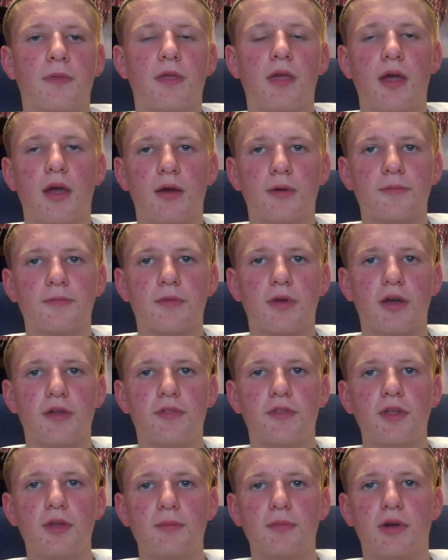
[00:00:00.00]
yeah,
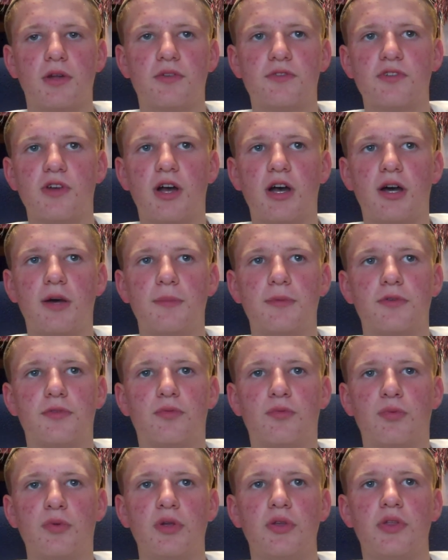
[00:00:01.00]
I think my job
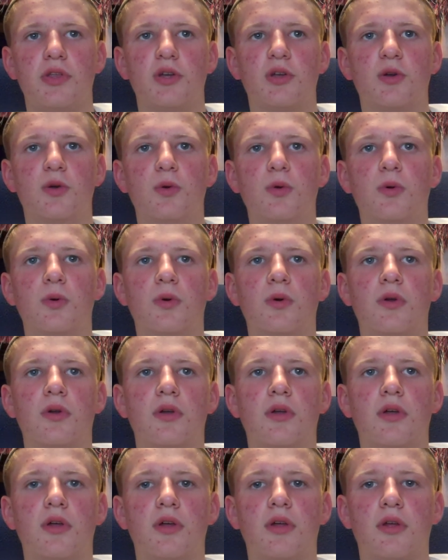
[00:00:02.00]
is really cool.
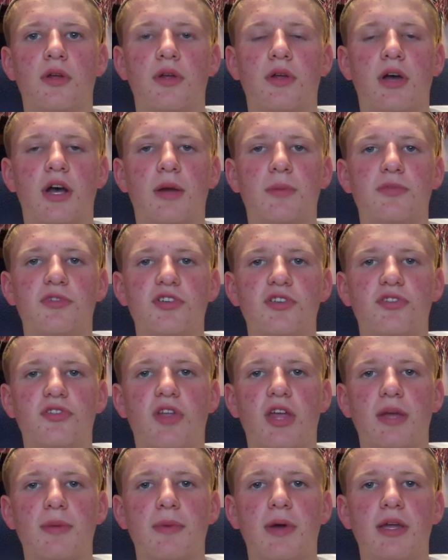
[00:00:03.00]
I'm
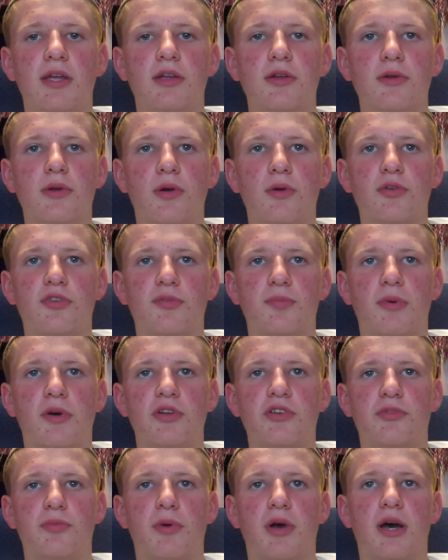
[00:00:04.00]
just like my hero
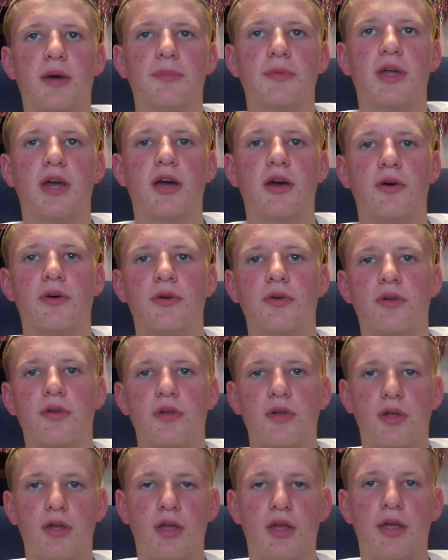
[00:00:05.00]
SpongeBob now.
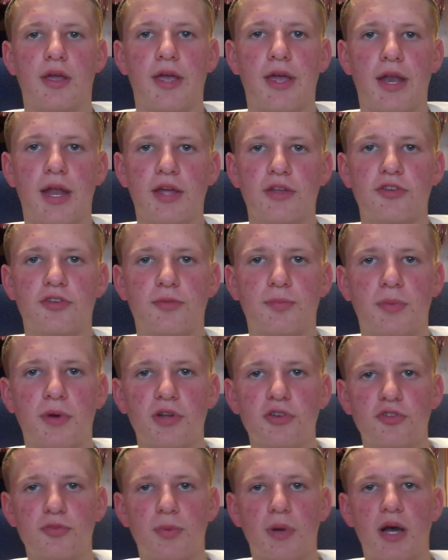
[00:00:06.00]
And as
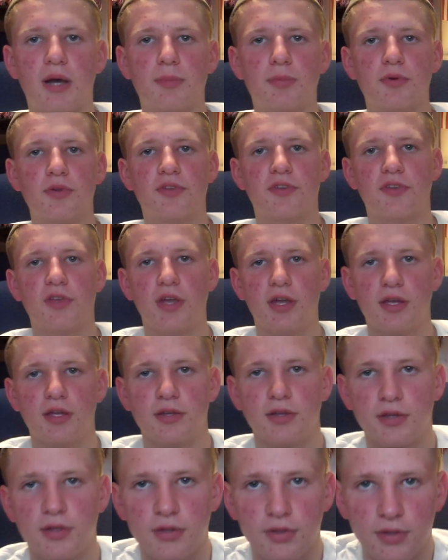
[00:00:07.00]
SpongeBob would
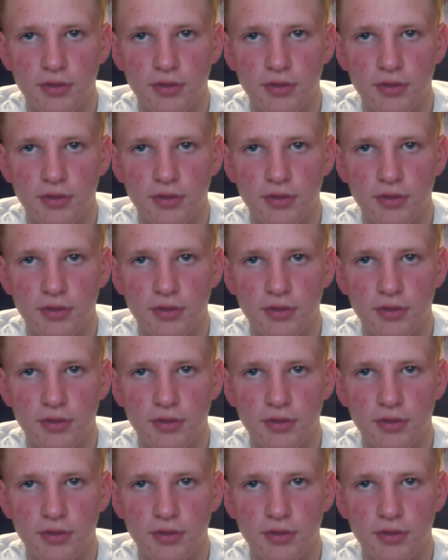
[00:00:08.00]
say,